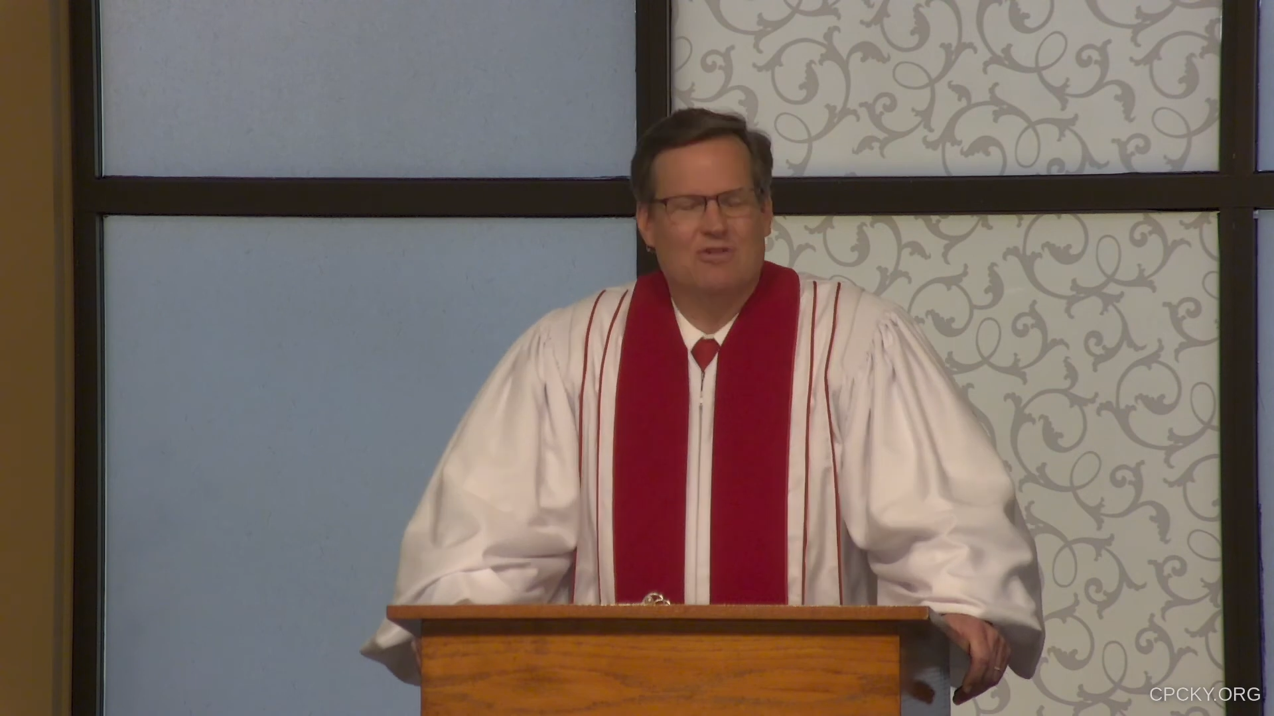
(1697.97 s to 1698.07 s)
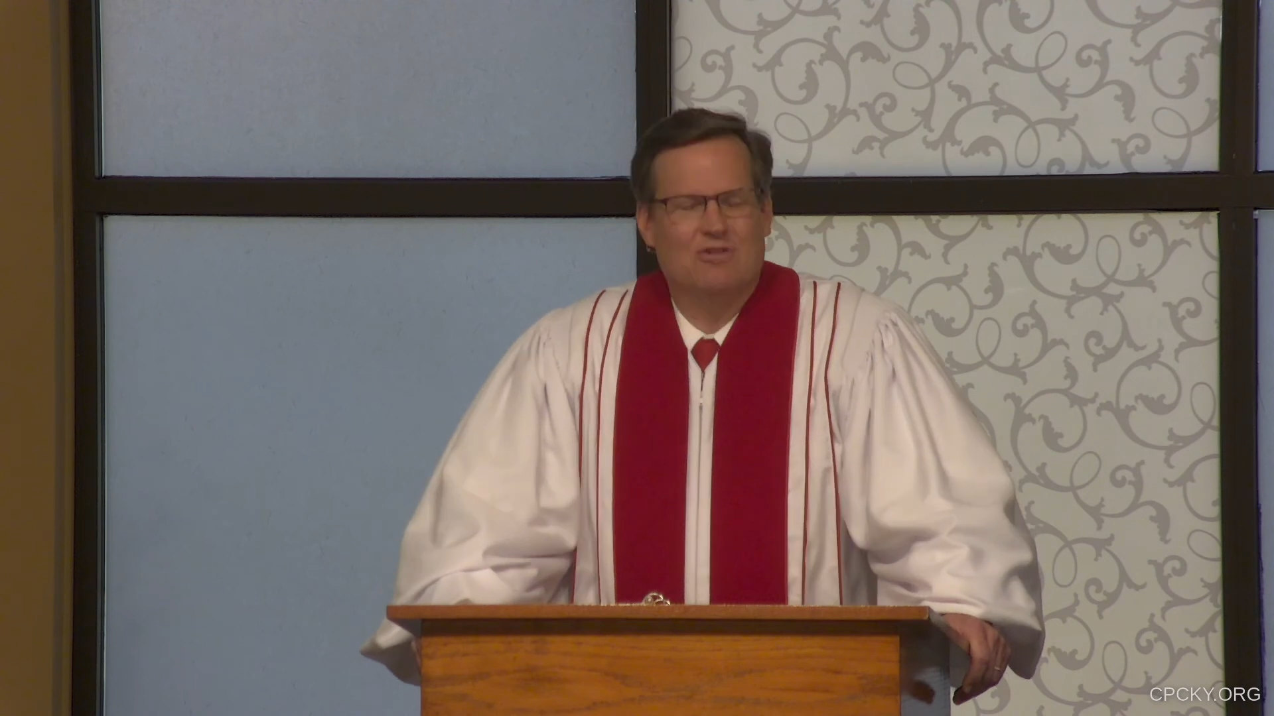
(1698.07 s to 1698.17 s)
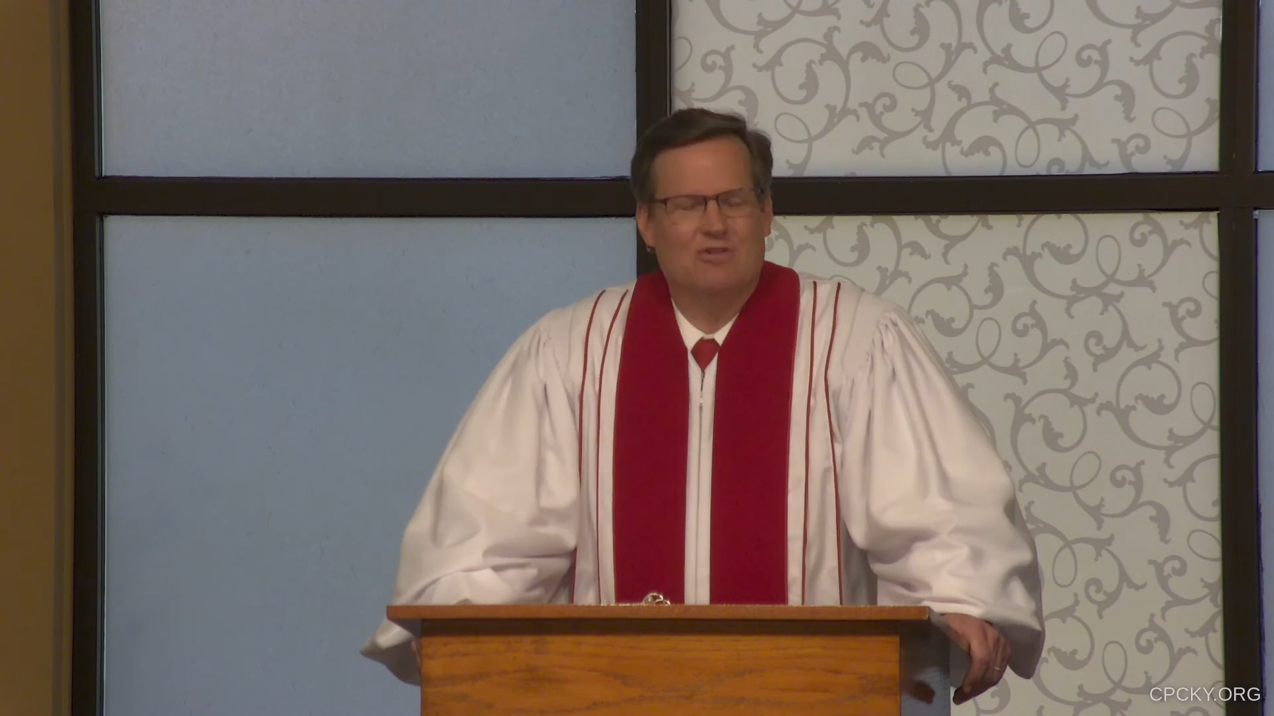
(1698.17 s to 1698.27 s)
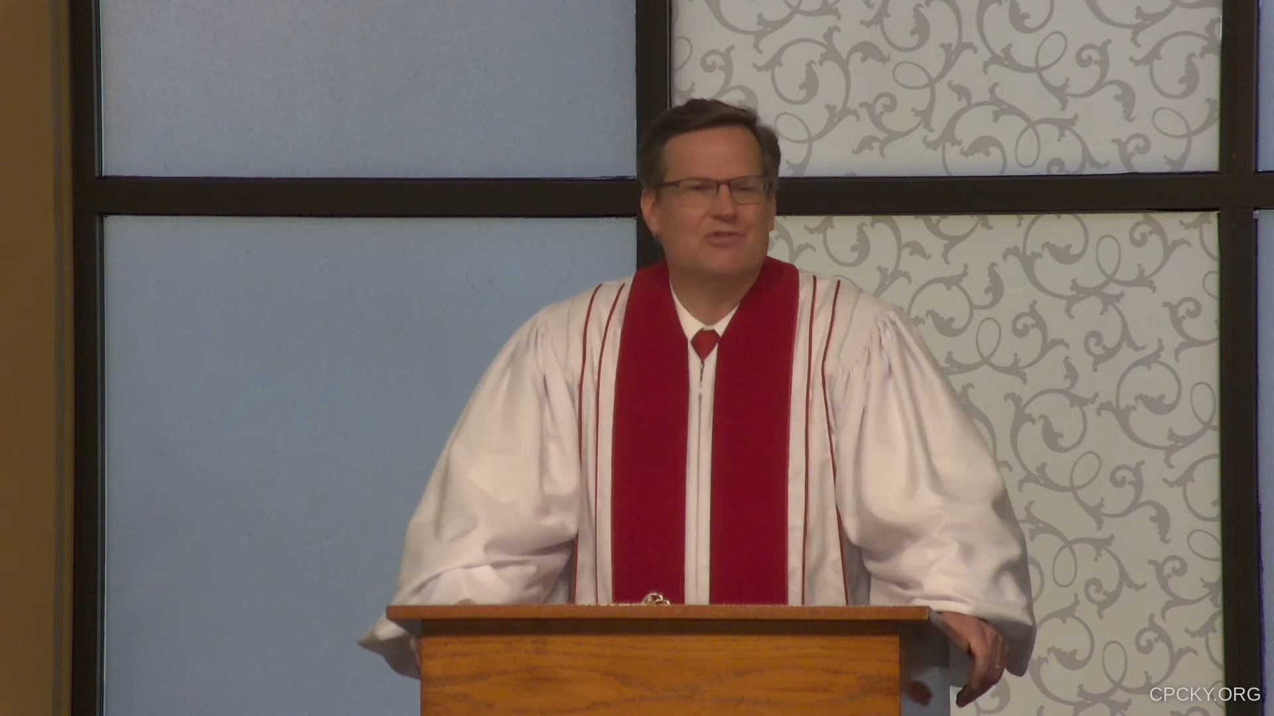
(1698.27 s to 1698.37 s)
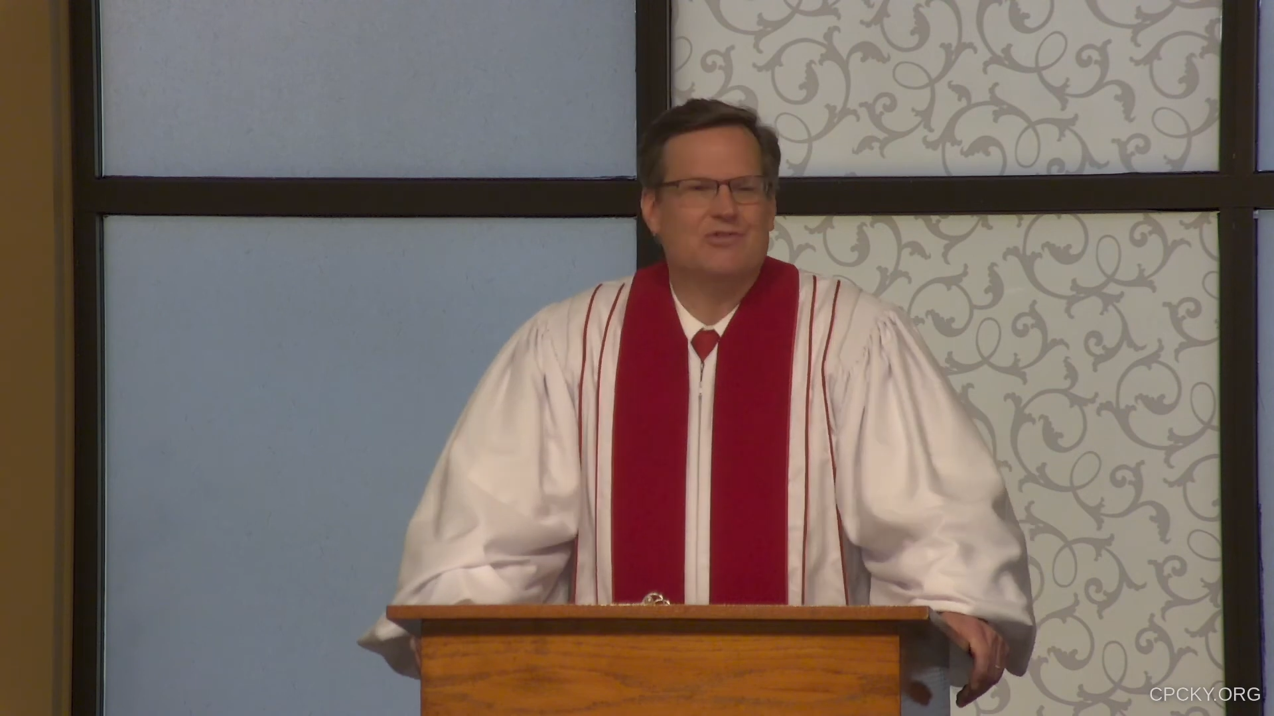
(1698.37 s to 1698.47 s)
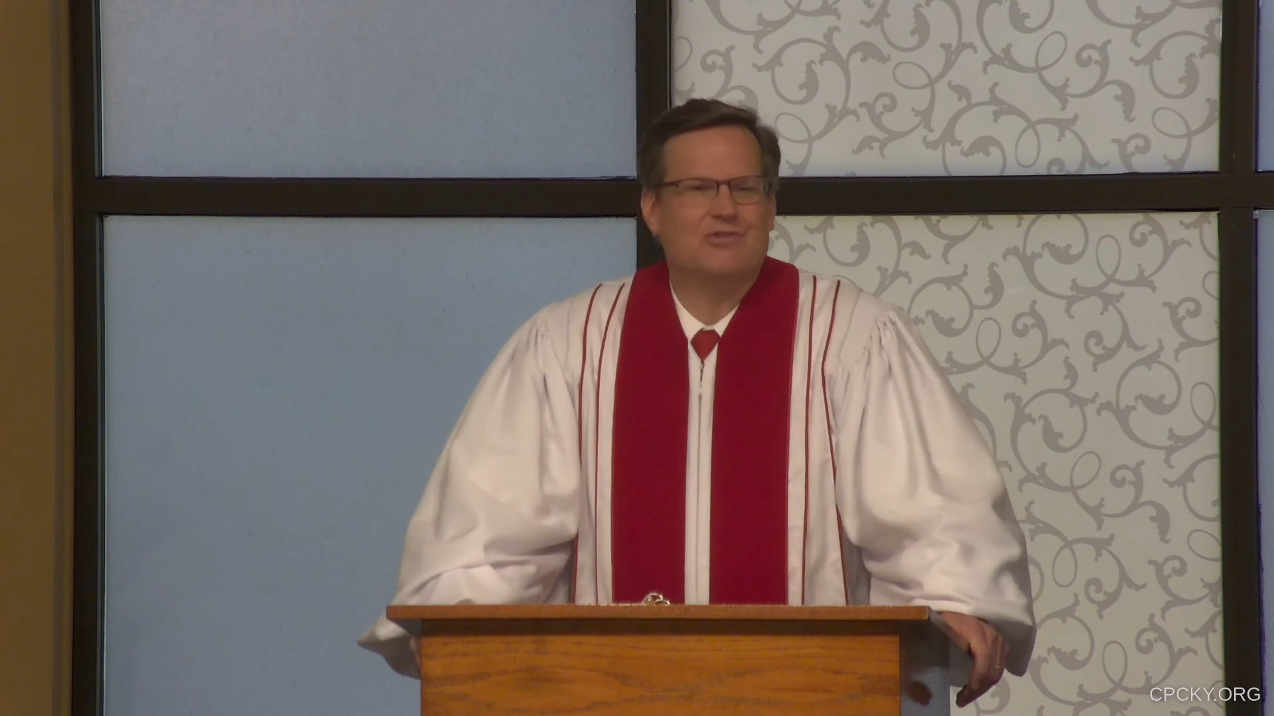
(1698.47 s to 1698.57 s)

was that